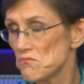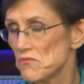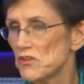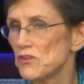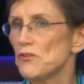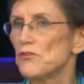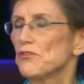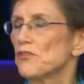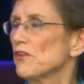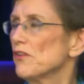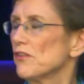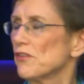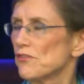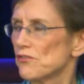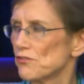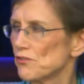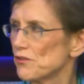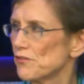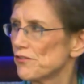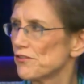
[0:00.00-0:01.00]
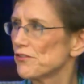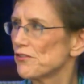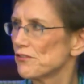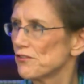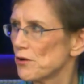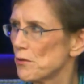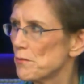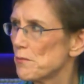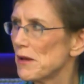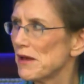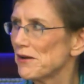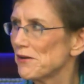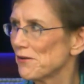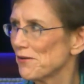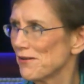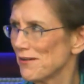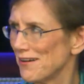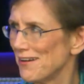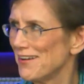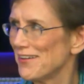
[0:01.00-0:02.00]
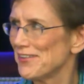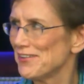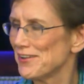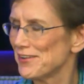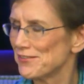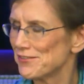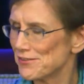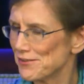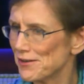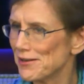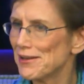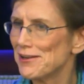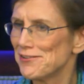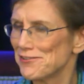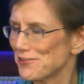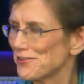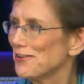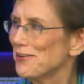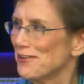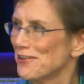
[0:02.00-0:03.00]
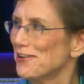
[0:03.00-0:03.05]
Usually the services are better on the installation